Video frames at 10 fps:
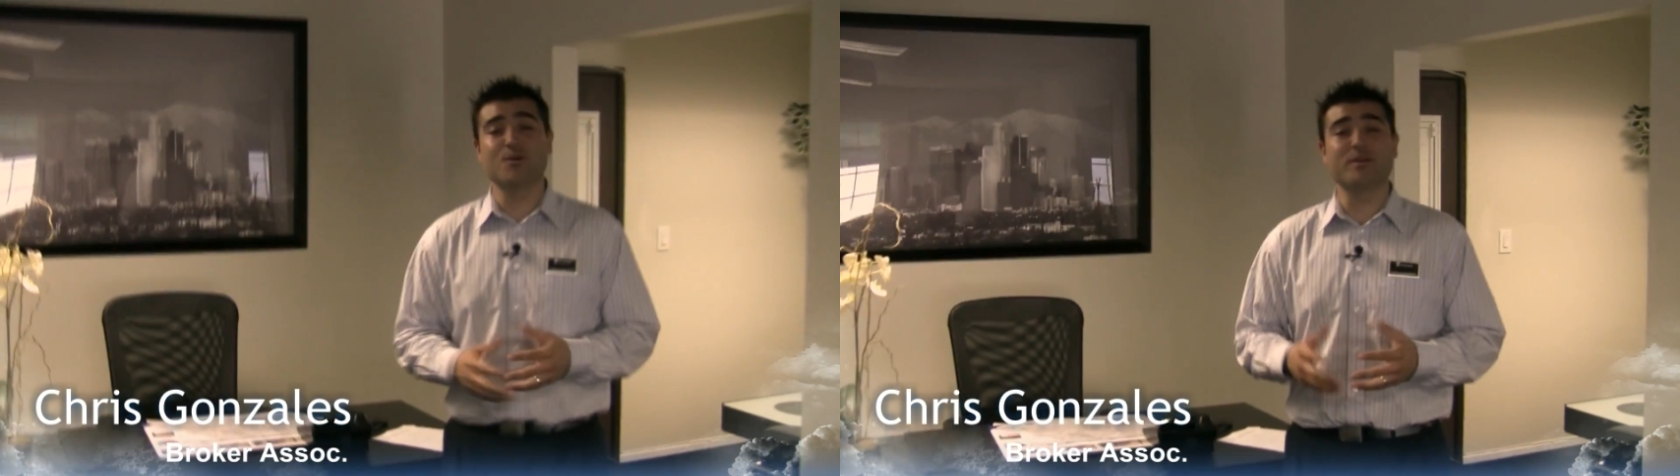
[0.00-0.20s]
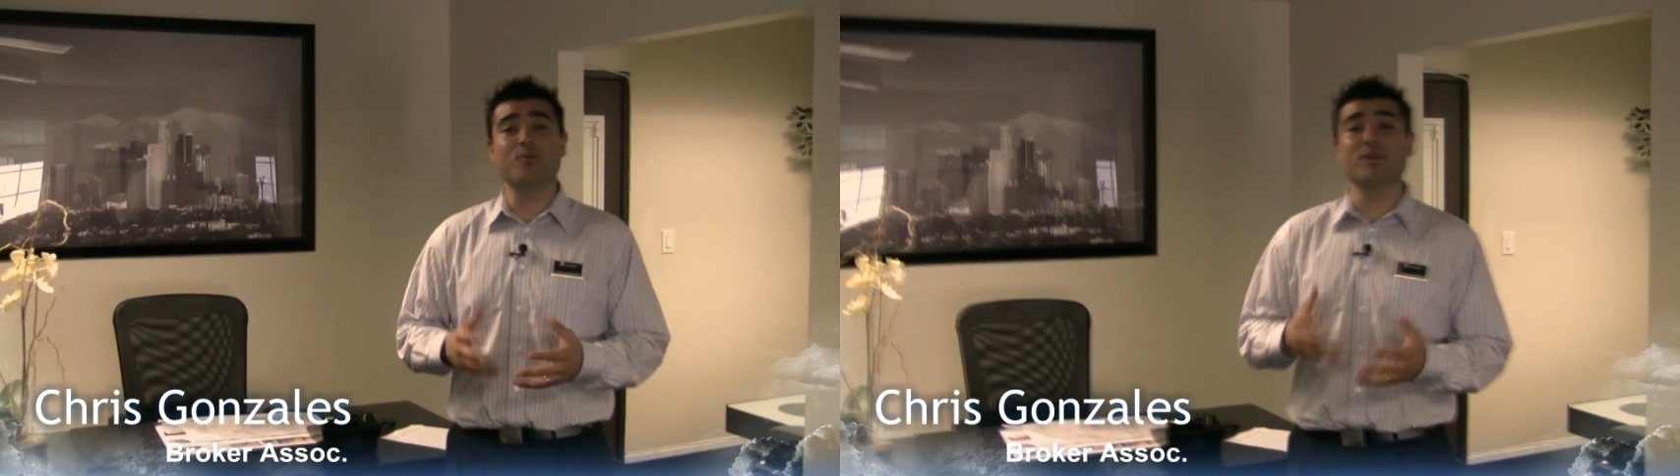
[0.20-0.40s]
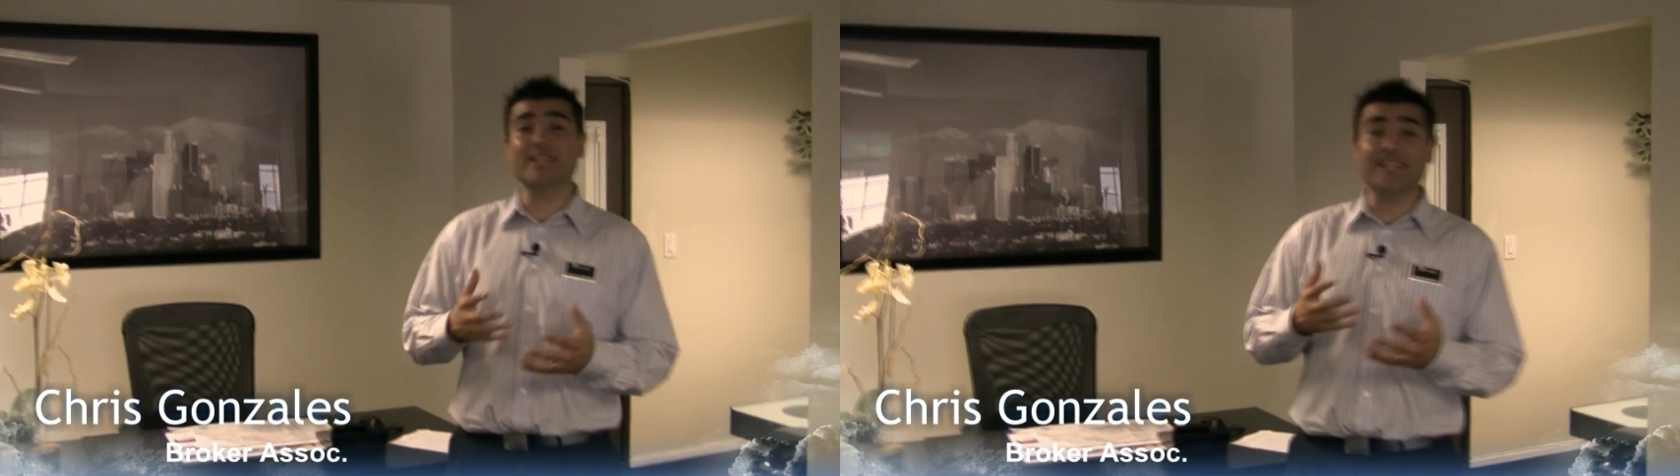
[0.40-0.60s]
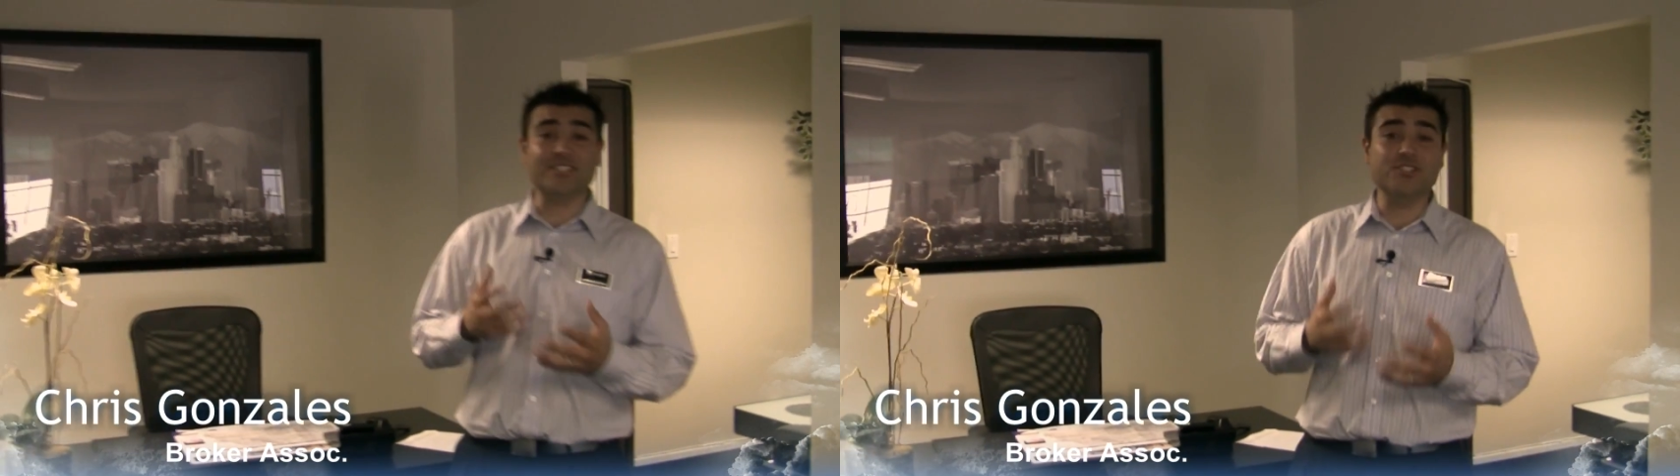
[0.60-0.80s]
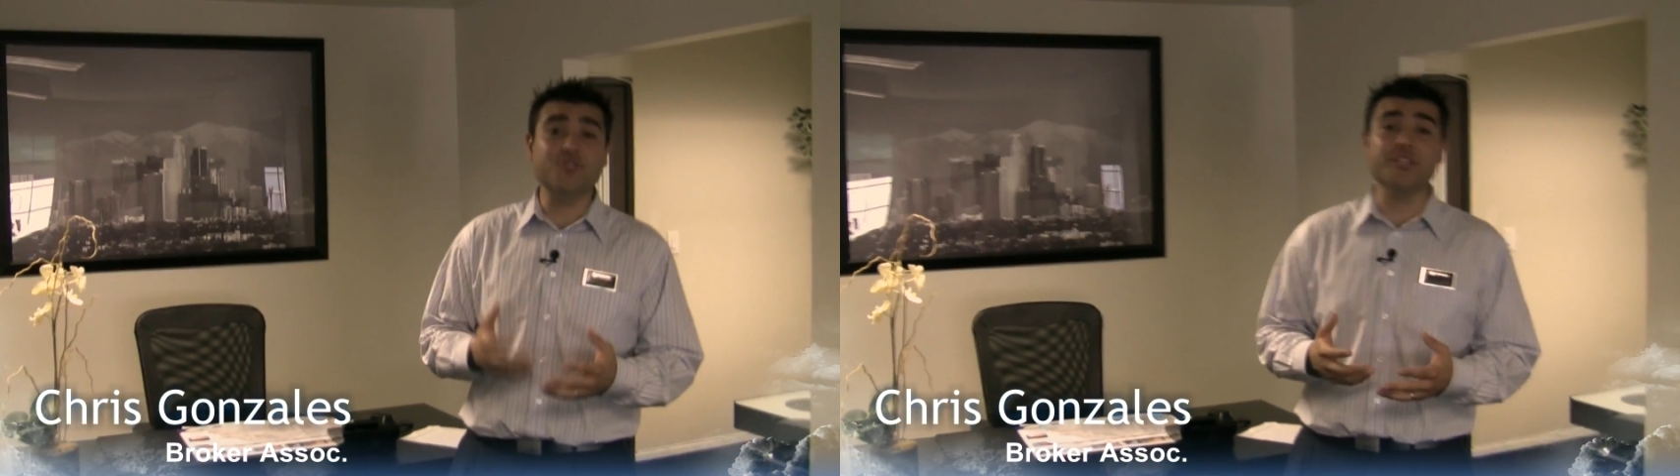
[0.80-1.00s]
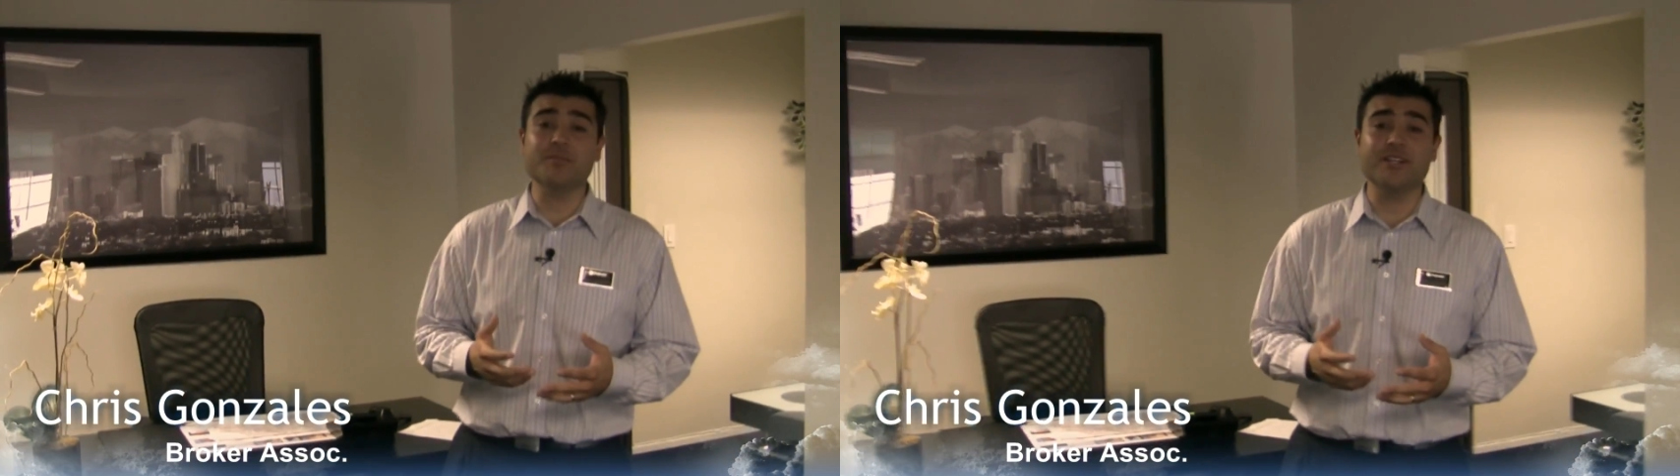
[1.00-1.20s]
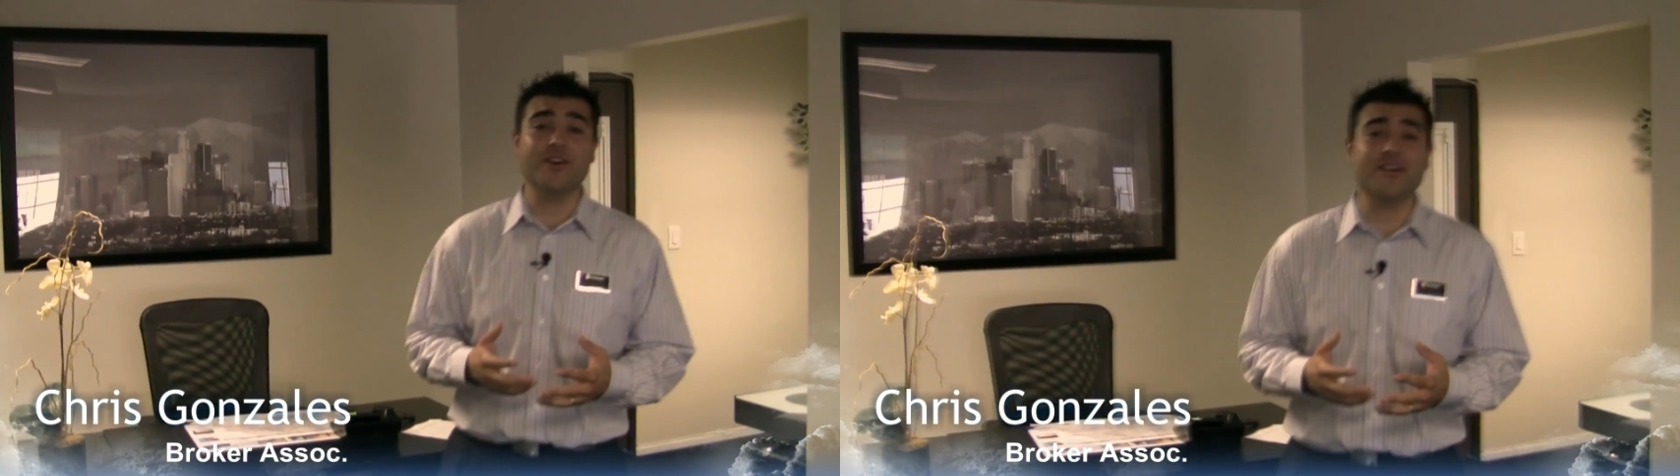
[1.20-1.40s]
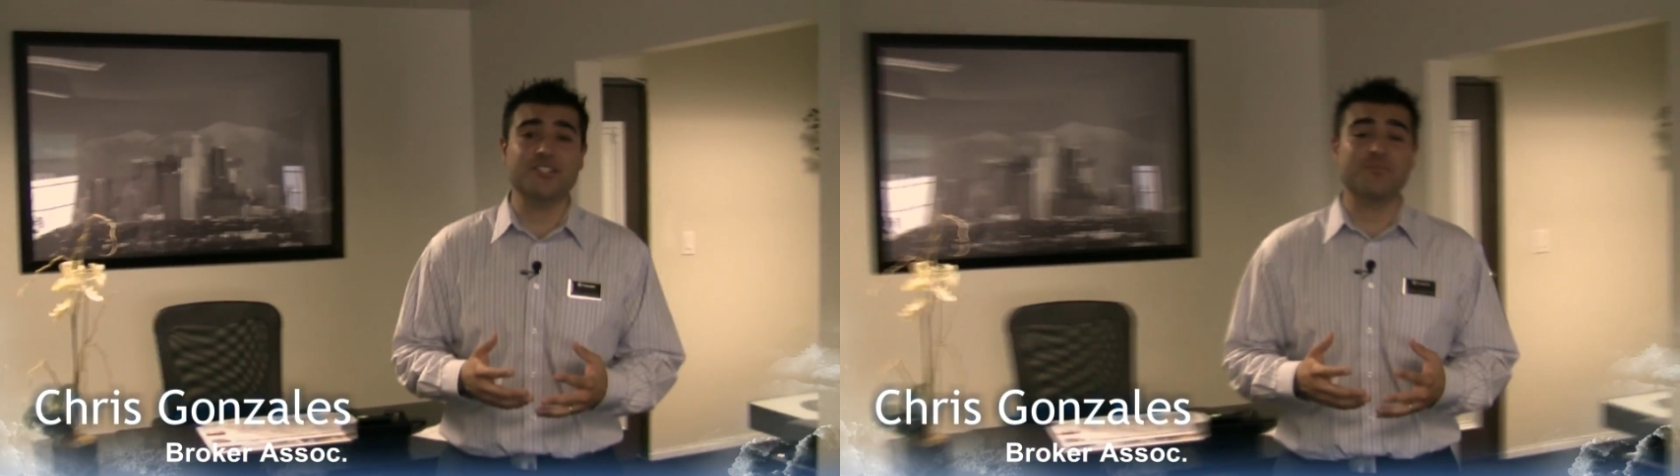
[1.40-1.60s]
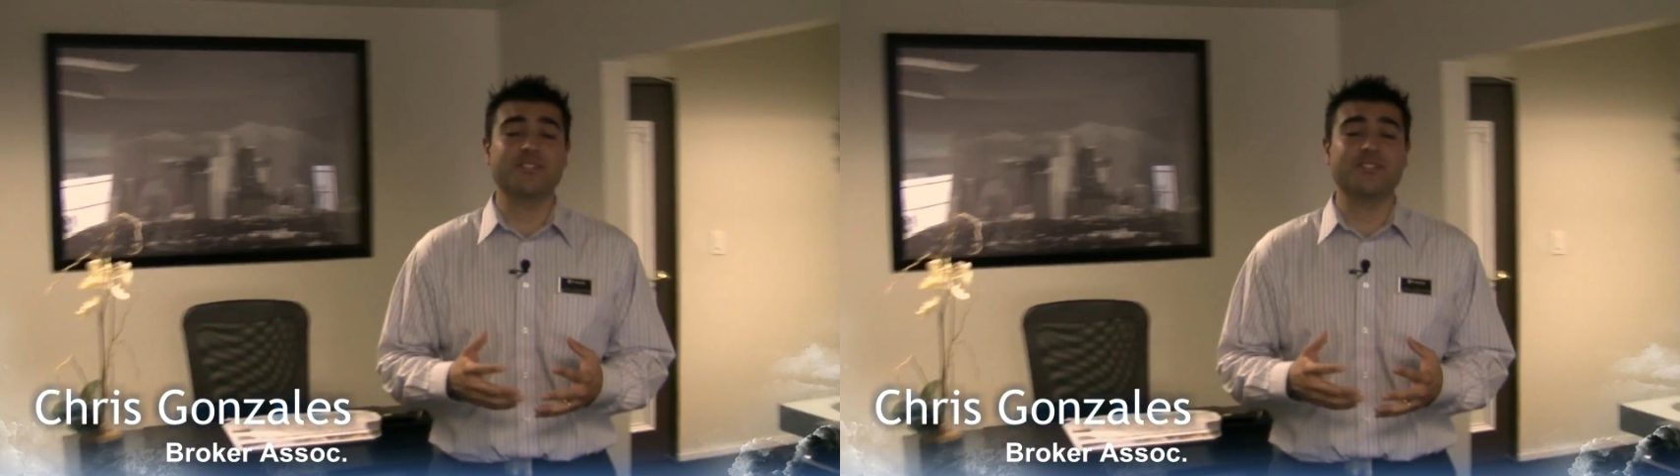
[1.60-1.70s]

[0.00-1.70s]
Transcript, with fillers: We work extremely hard to